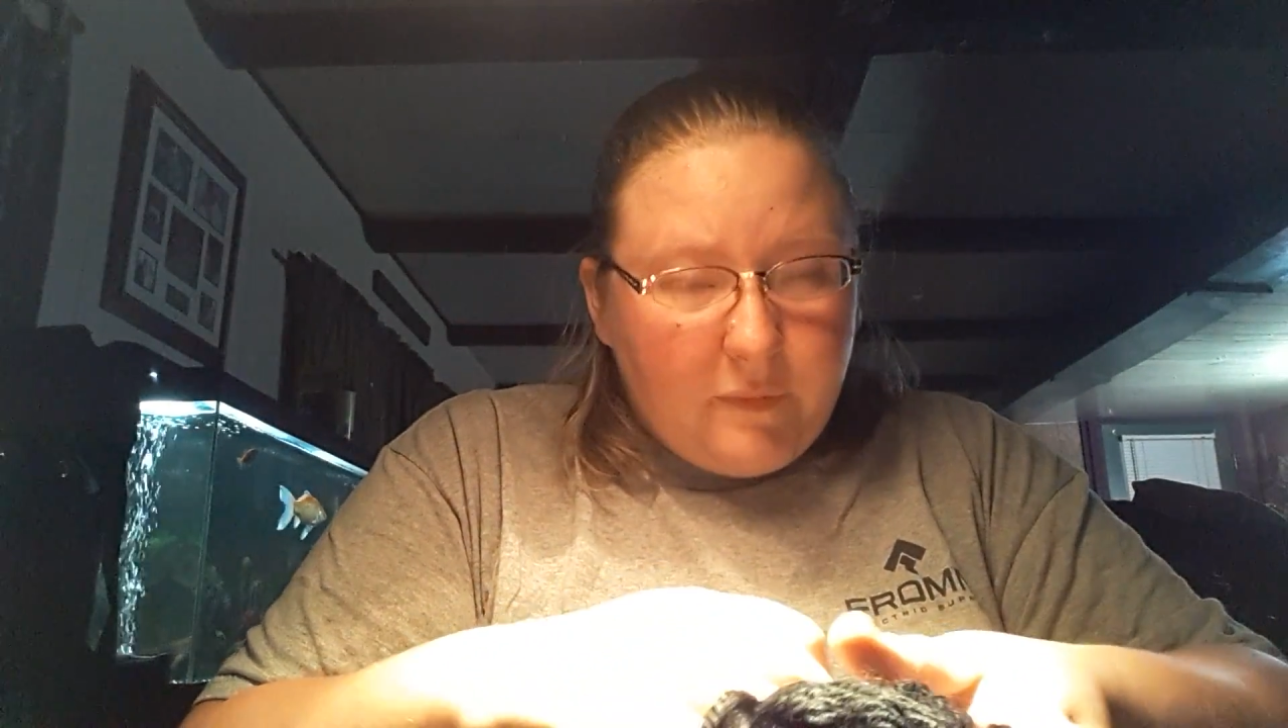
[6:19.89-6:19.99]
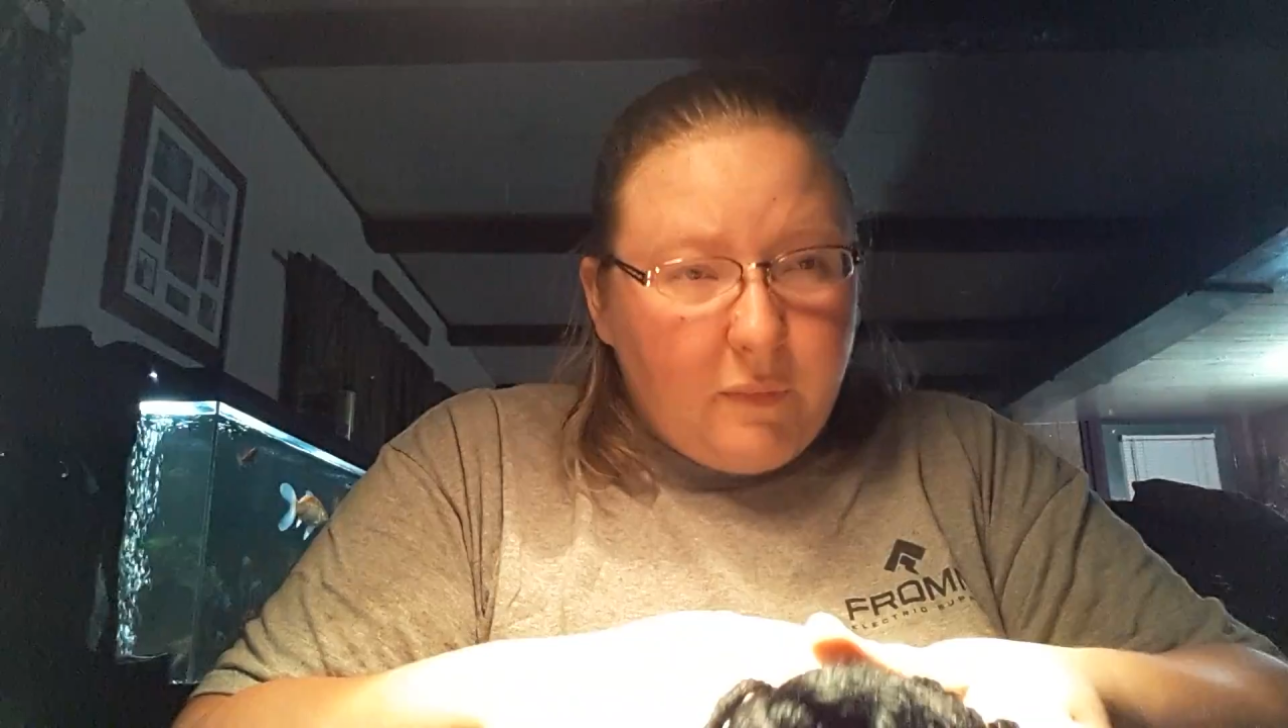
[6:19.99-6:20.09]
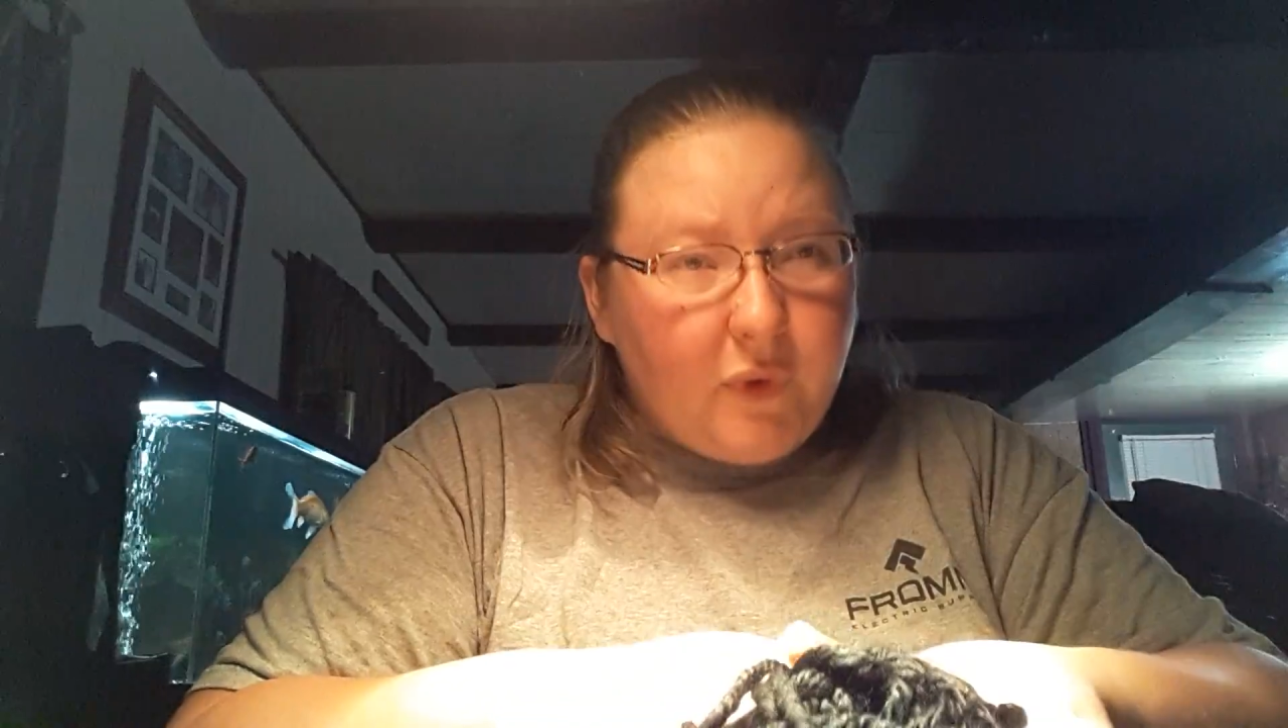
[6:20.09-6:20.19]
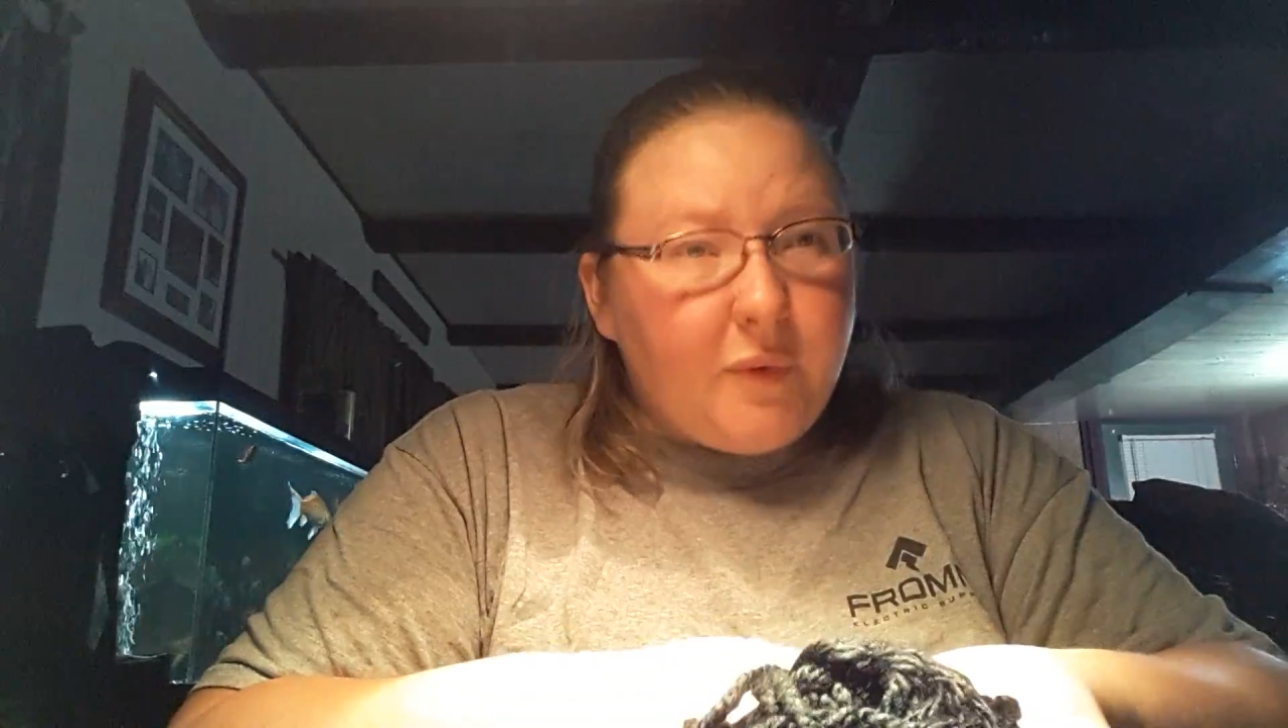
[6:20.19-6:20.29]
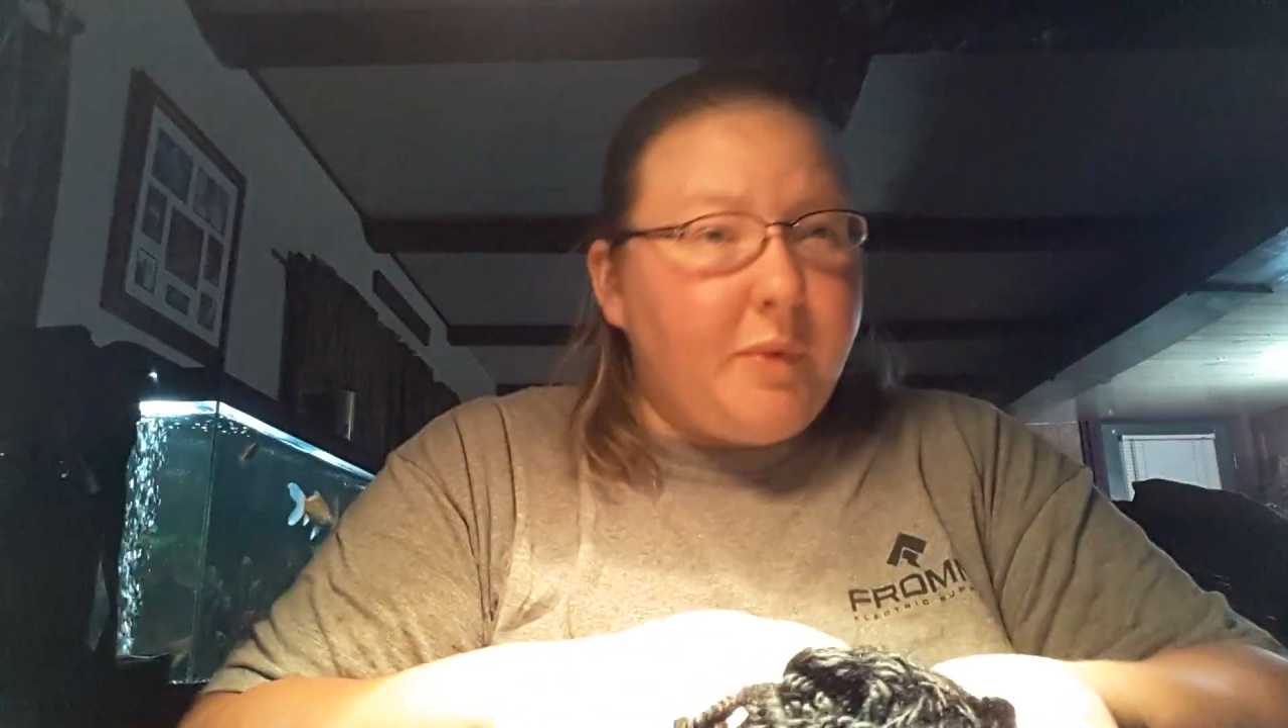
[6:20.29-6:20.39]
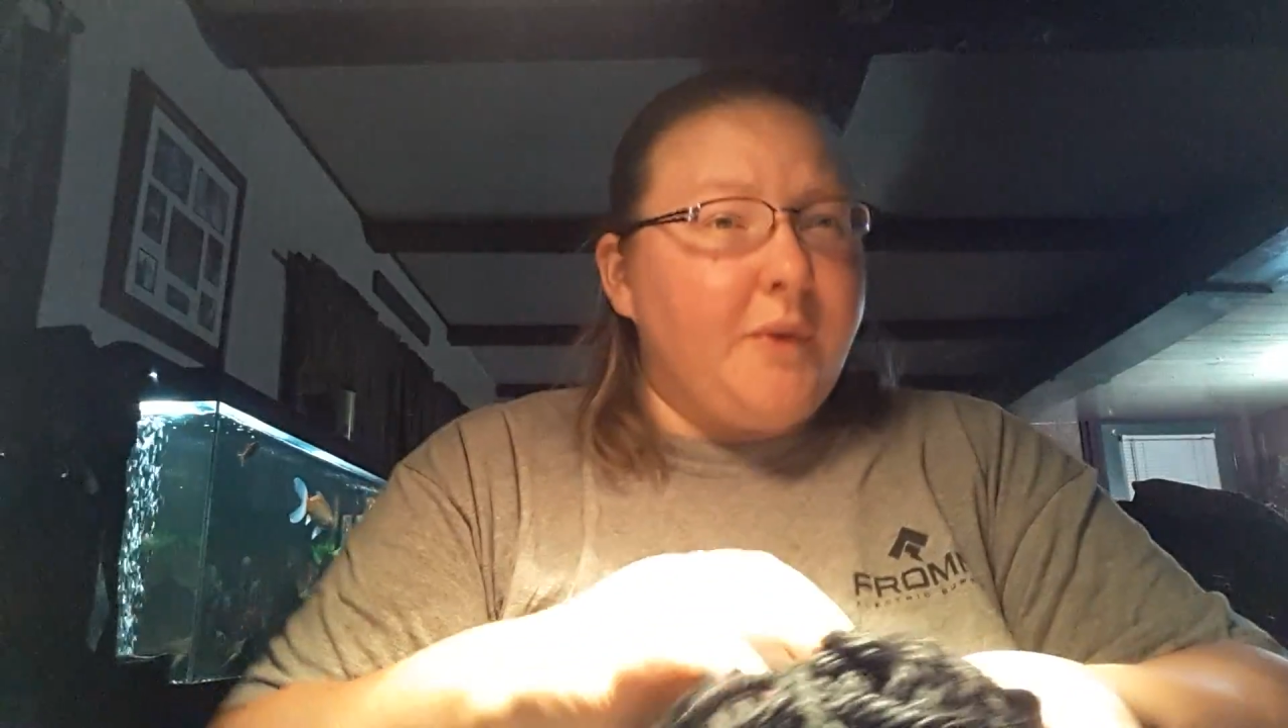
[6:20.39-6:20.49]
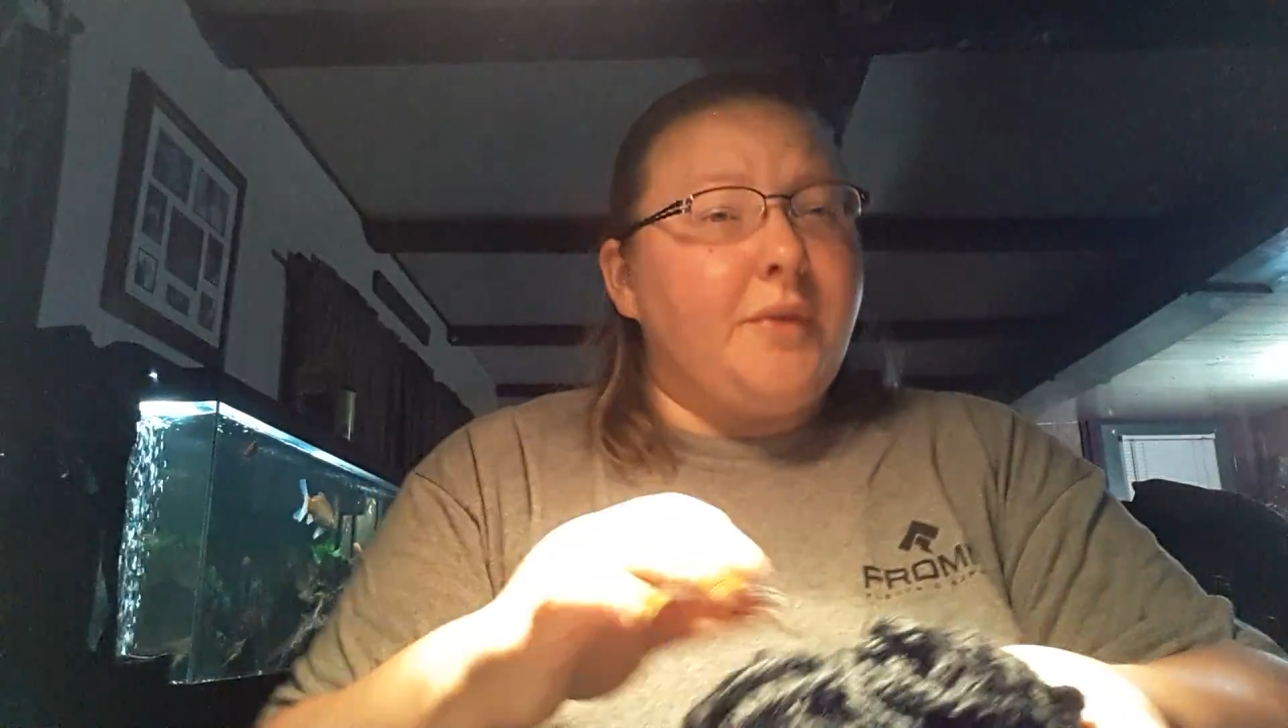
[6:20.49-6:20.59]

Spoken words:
multiple